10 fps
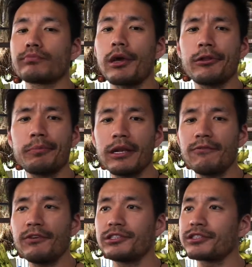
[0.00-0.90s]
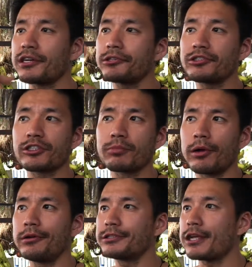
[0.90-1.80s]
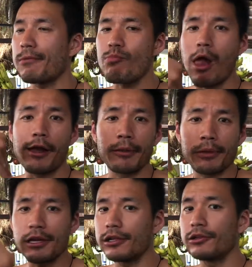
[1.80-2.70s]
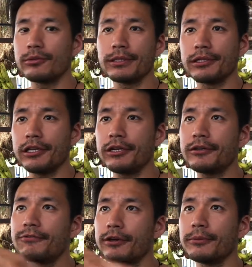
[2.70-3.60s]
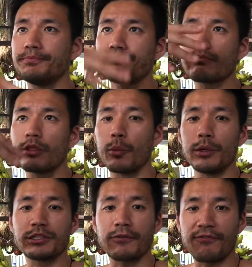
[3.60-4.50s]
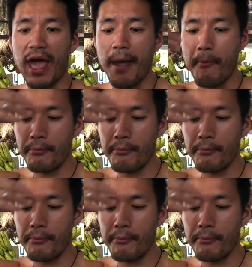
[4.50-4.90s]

Other benefits that are just small is that I am getting a little bit leaner from the winter fat.